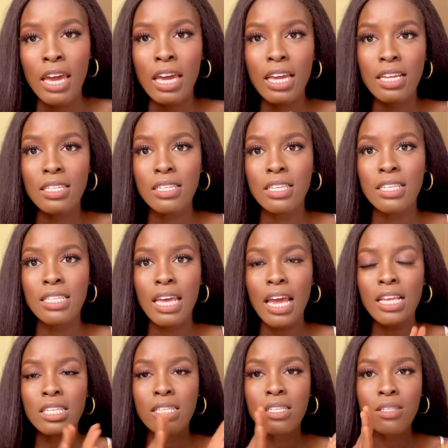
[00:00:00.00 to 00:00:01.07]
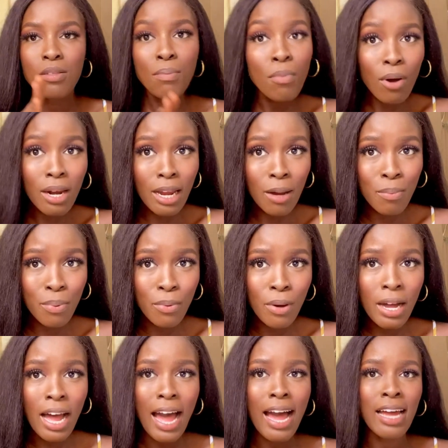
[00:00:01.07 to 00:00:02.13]
It is a smaller
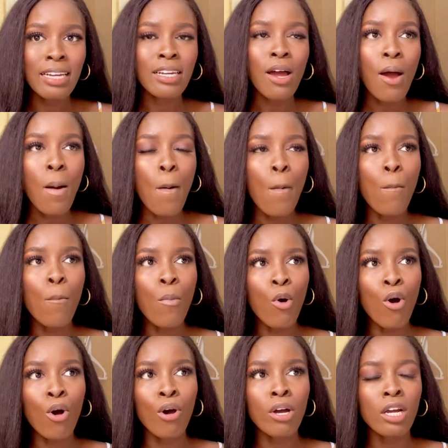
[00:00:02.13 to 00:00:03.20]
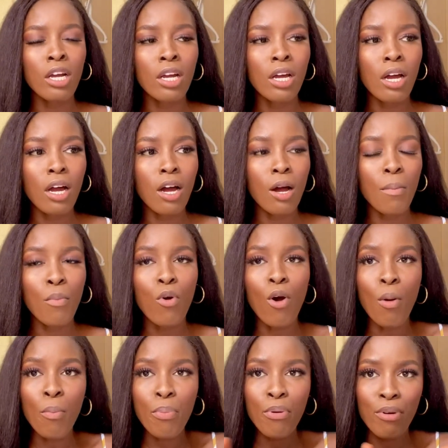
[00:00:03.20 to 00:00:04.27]
book and more
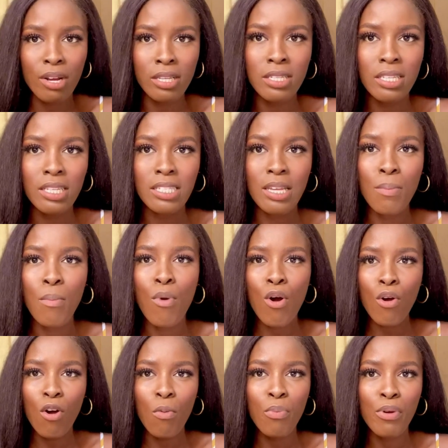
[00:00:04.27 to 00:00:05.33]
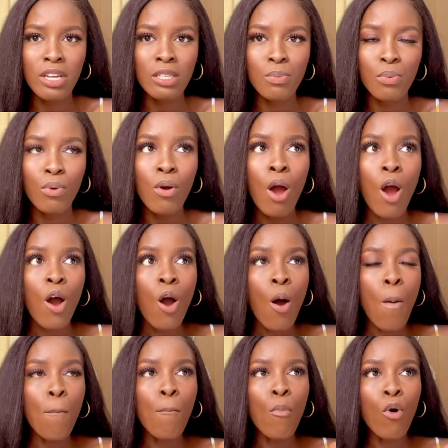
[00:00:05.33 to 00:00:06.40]
compressed. It's a more compressed book,
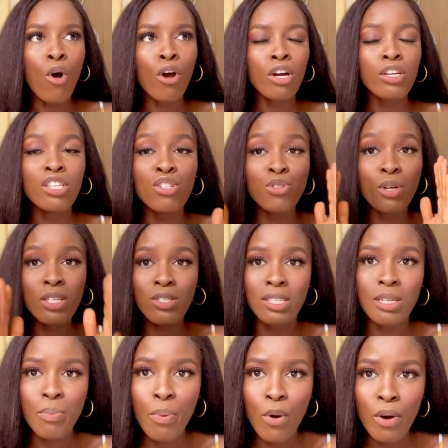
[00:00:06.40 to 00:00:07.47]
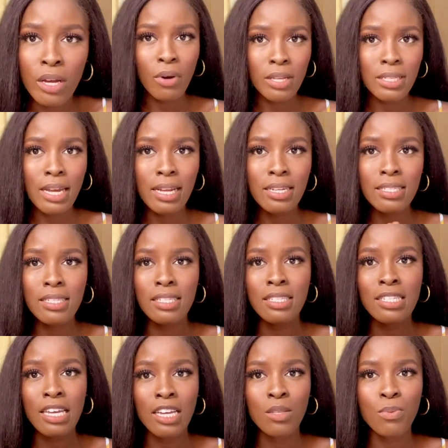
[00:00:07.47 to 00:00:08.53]
more straight to the point. And this is a
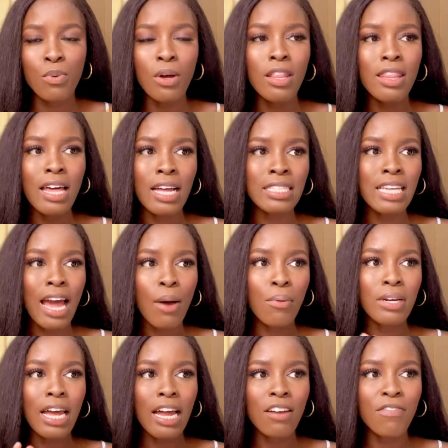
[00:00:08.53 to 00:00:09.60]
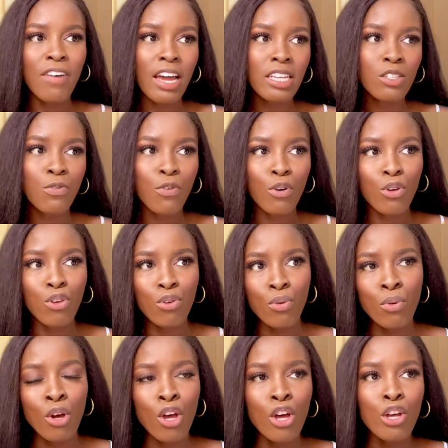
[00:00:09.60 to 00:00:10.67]
textbook that I would advise for
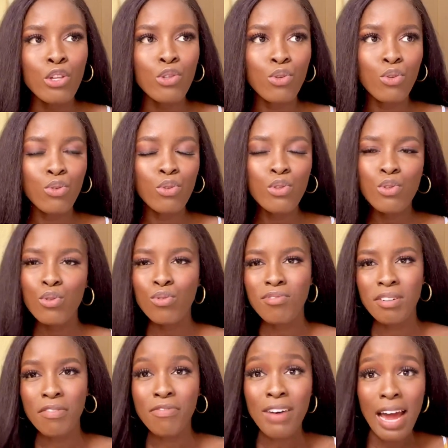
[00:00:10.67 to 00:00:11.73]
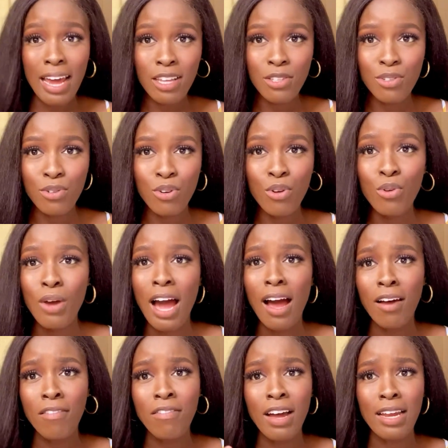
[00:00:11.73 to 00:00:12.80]
you to use to revise. You know, you
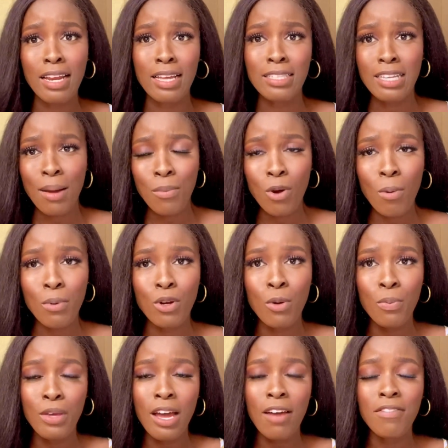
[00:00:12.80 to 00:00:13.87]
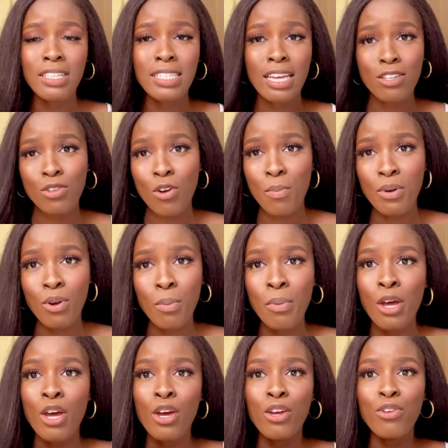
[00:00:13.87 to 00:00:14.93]
have an exam coming up, you have a test coming up,
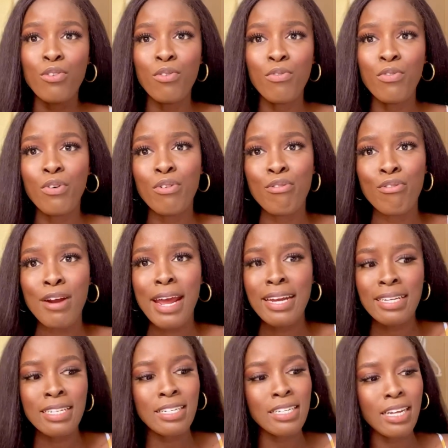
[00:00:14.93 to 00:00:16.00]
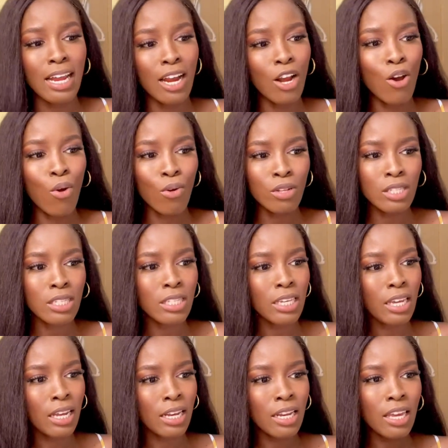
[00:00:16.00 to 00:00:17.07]
you've read a lot
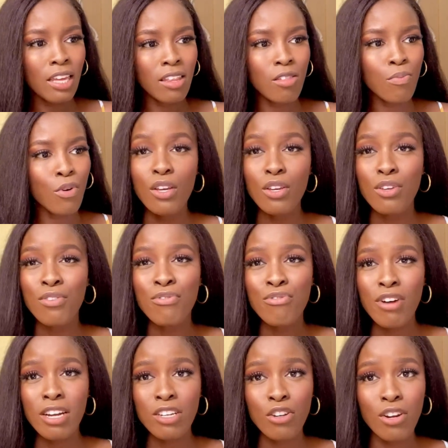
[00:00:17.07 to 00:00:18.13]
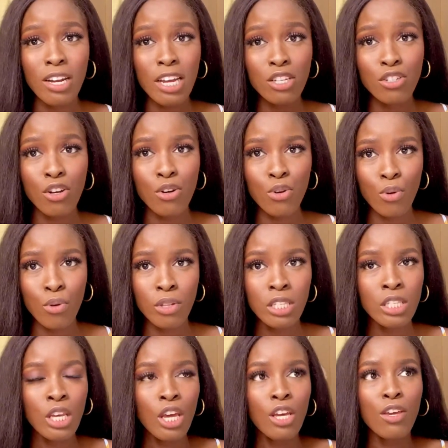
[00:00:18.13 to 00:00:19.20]
in Keith Moore, you've read your lecture
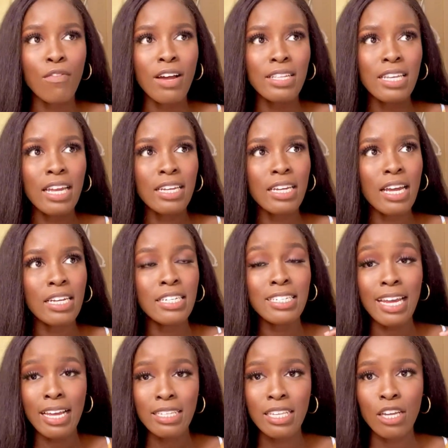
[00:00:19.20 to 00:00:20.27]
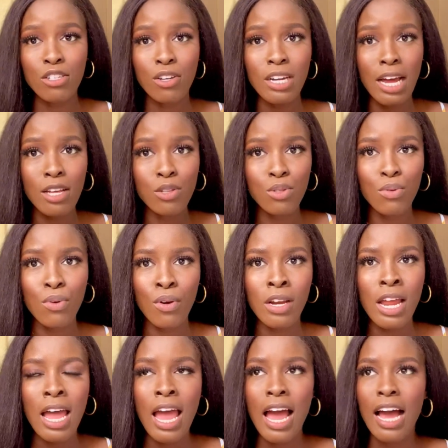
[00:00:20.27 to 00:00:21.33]
notes, you've attended dissection and so
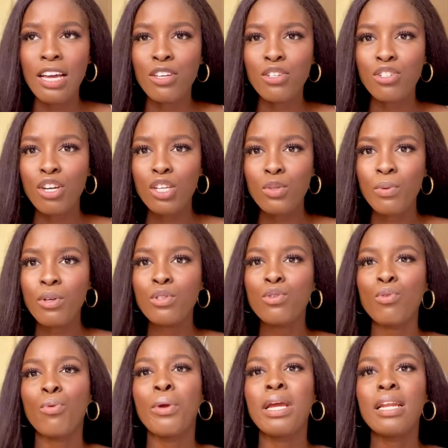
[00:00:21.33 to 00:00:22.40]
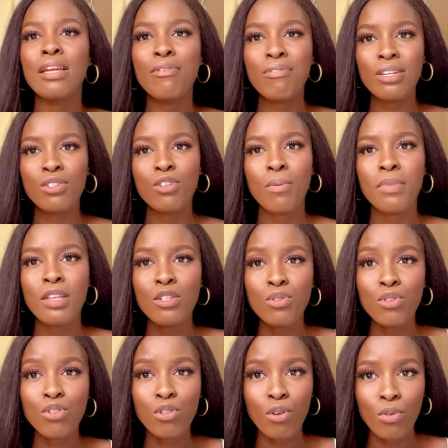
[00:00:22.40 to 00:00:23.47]
on, and you just want to quickly read something
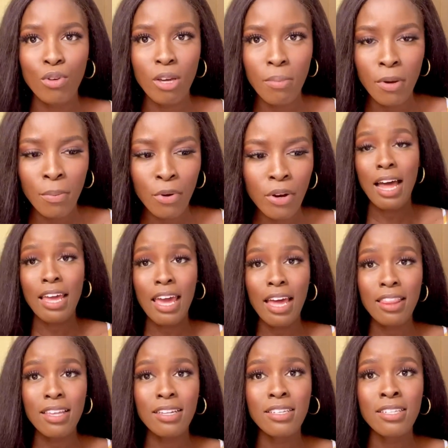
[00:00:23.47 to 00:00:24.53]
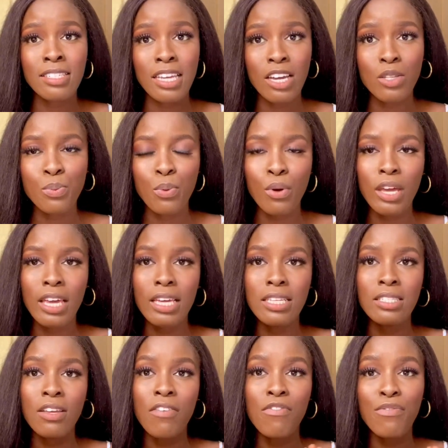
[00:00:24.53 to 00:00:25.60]
to jog your memory. I think this textbook
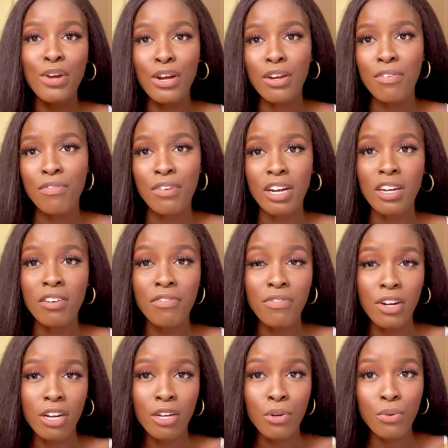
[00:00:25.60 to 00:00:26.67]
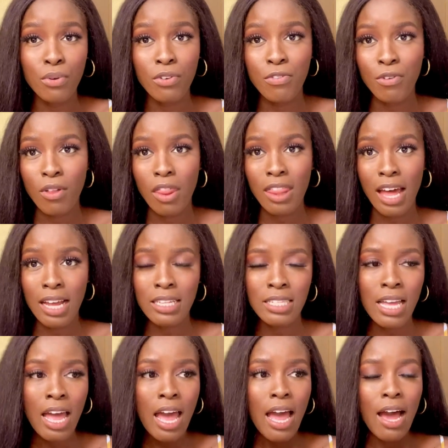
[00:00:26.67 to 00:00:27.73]
is very, very, very good for that.
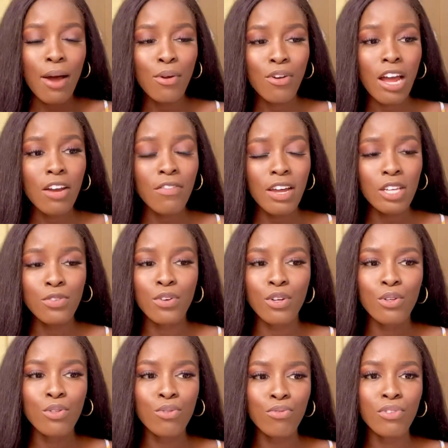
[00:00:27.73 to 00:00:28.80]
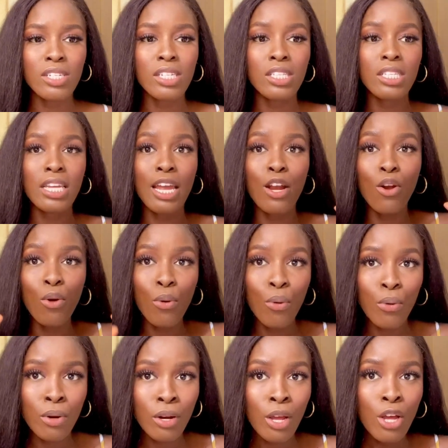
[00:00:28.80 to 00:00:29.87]
I would not advise for you to read it
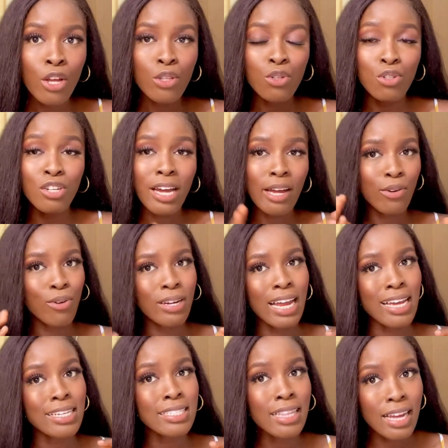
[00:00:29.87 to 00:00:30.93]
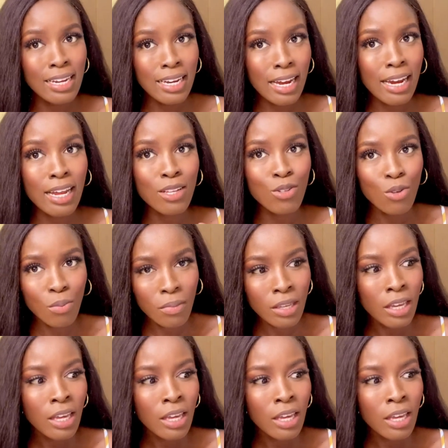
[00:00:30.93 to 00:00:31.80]
alone to try and understand anatomy.